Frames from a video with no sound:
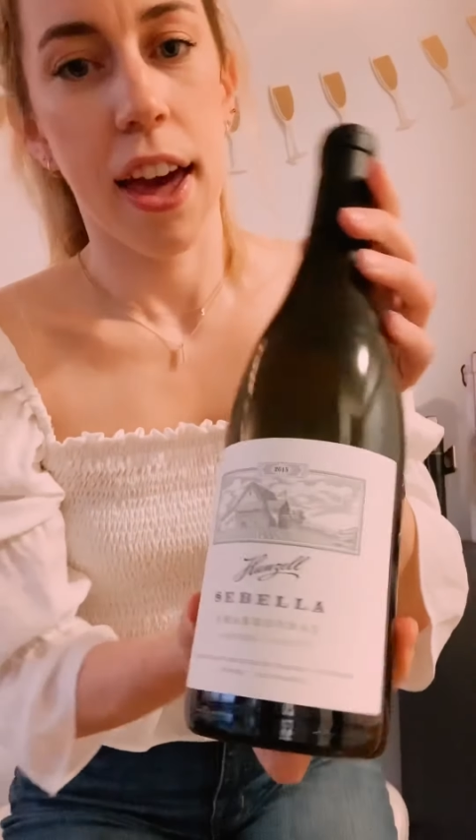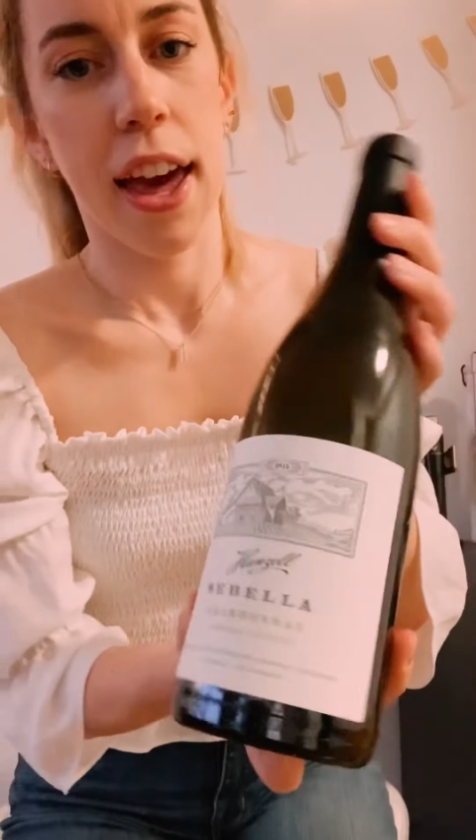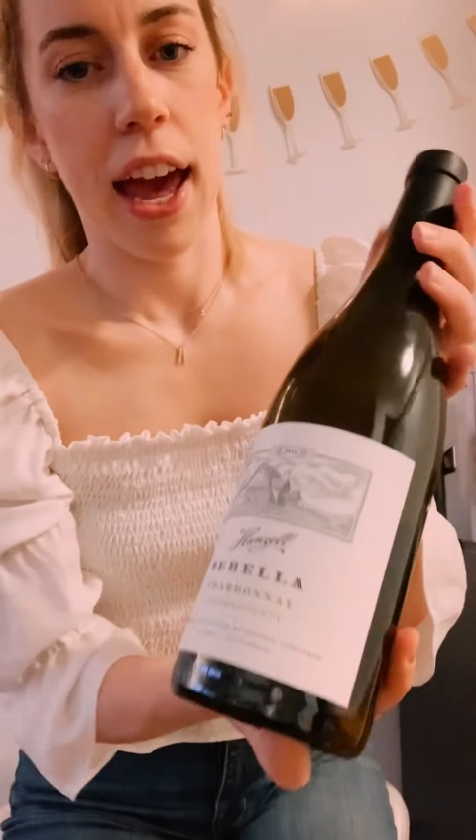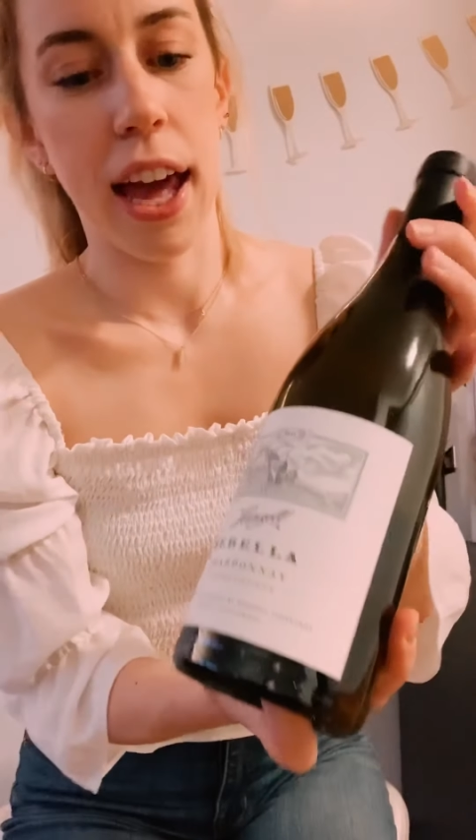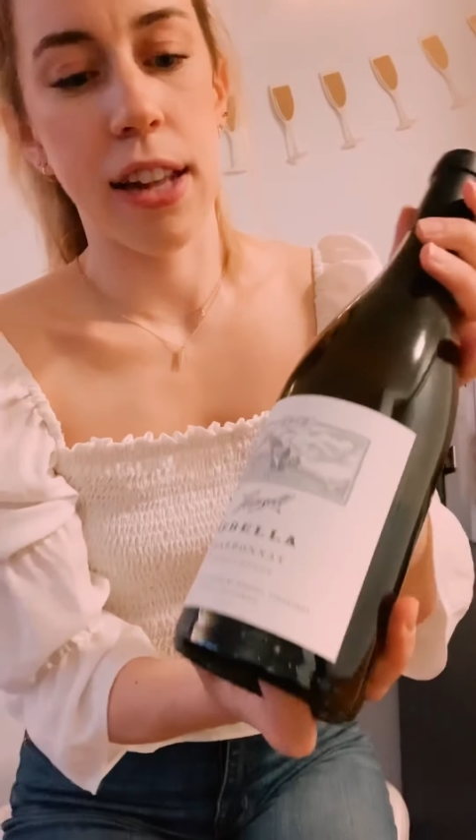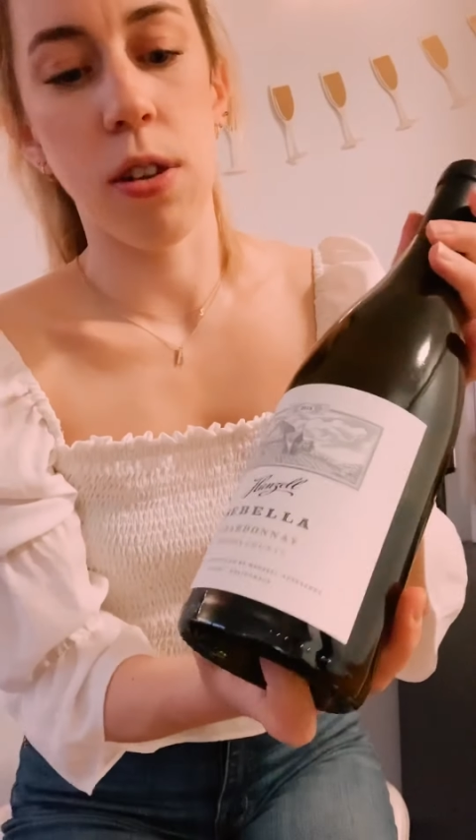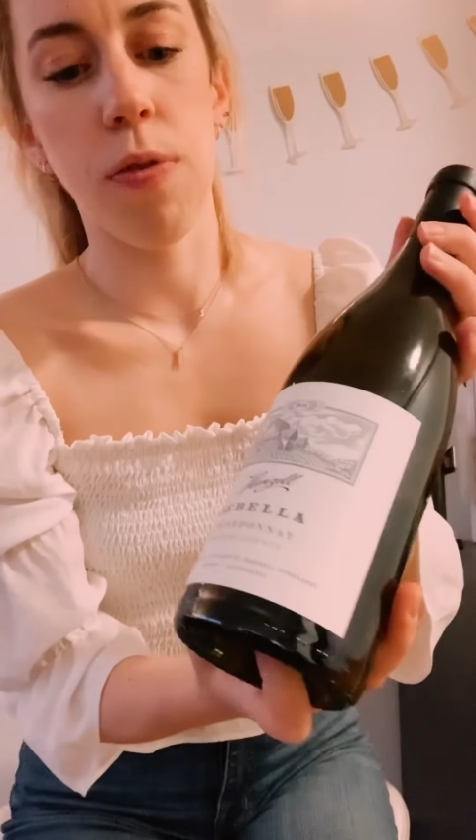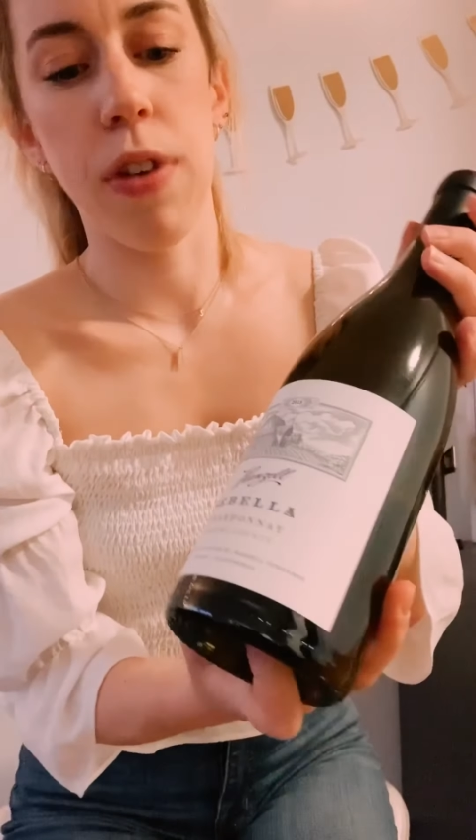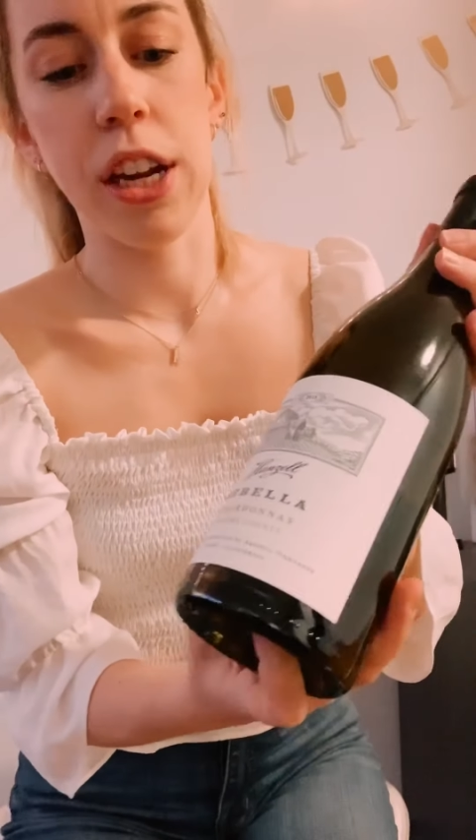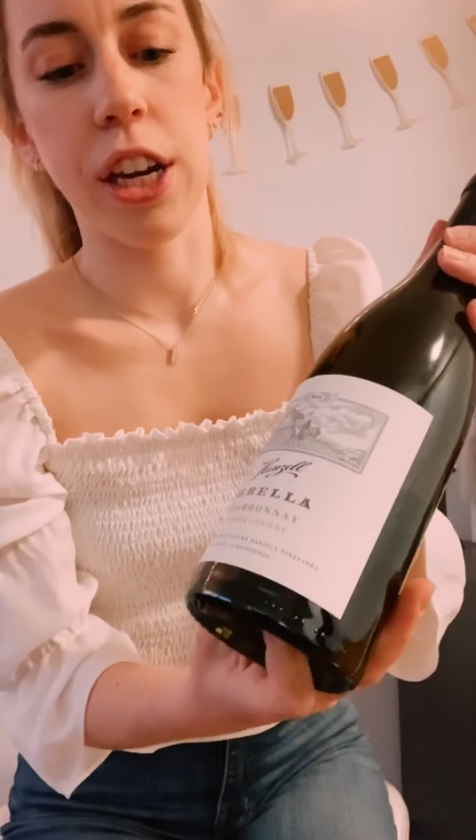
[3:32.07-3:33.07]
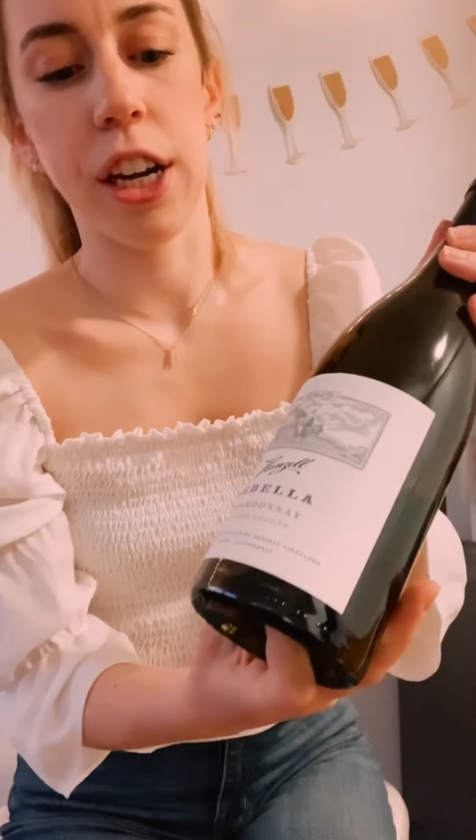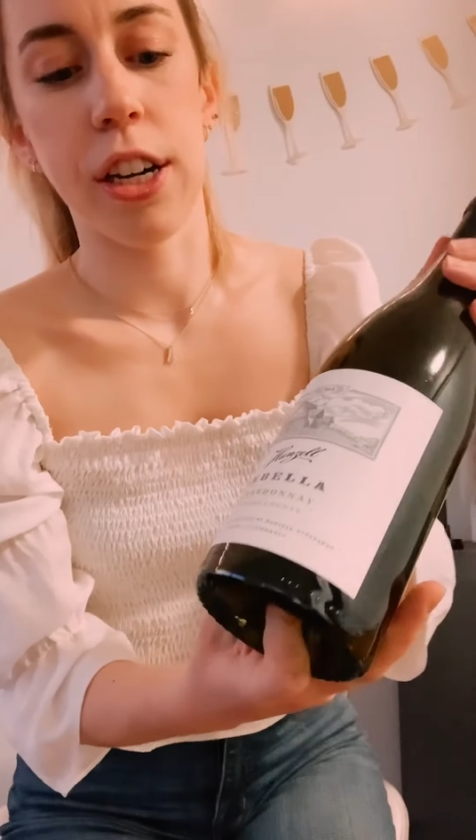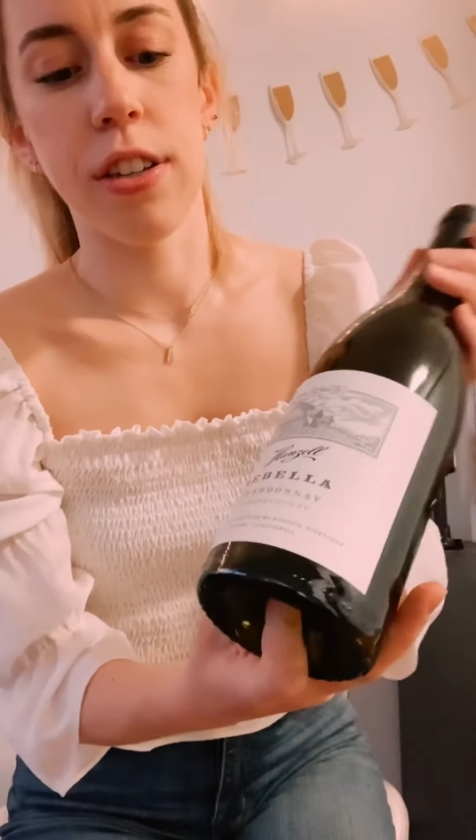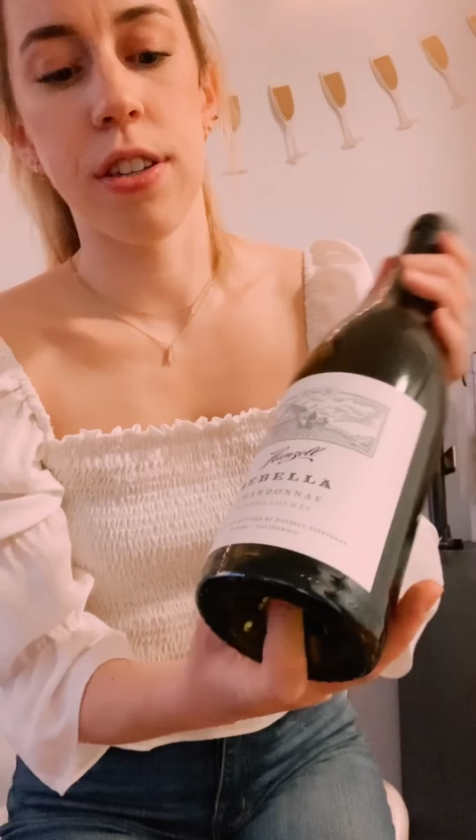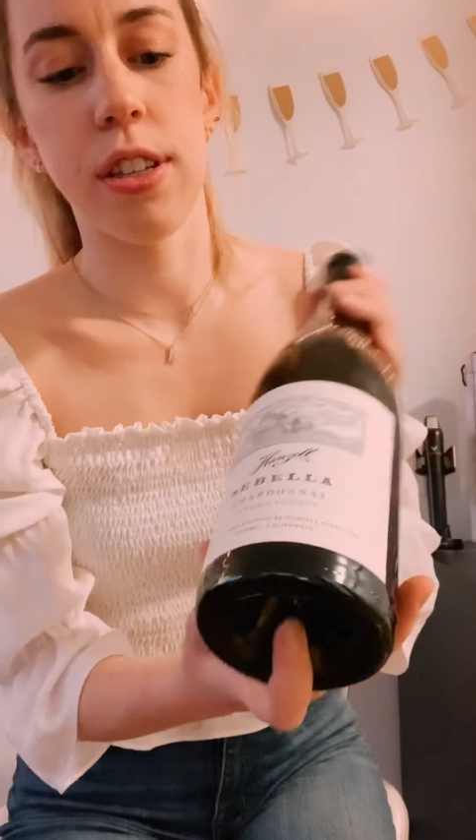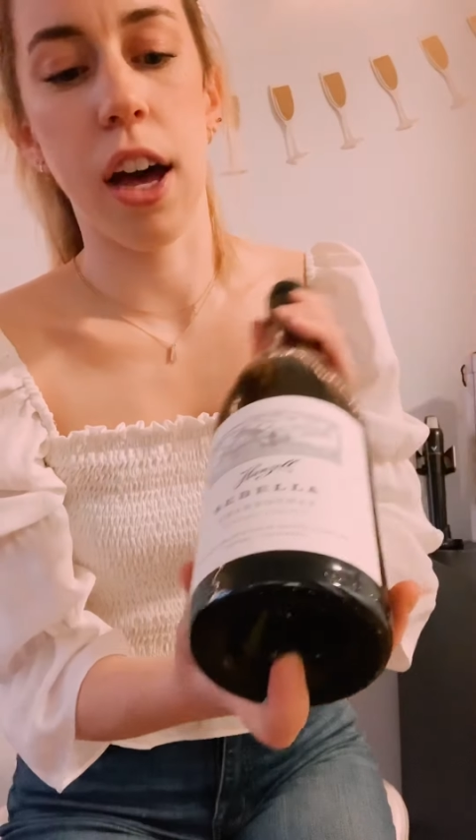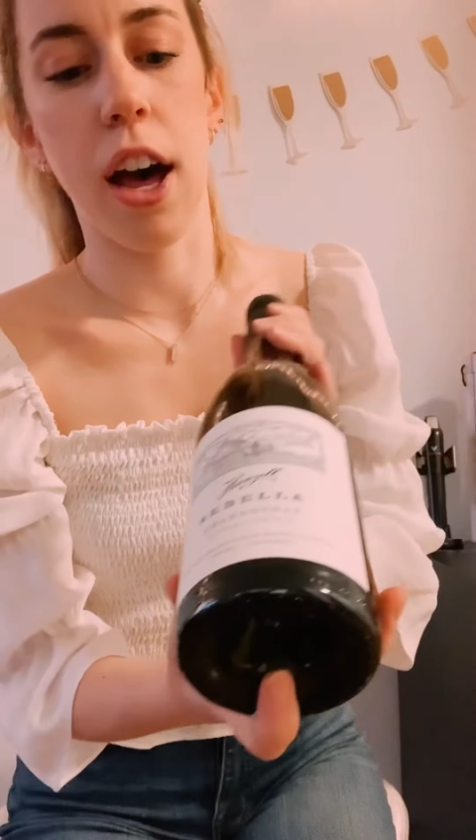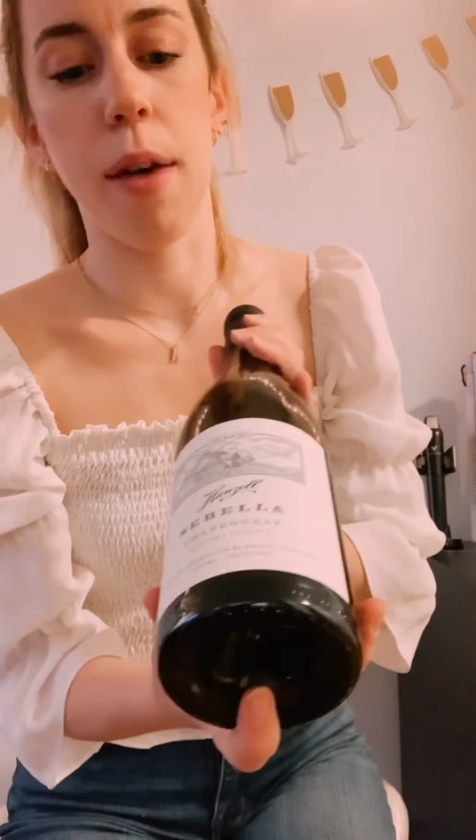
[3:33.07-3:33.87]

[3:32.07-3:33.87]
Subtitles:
Hansel Vineyards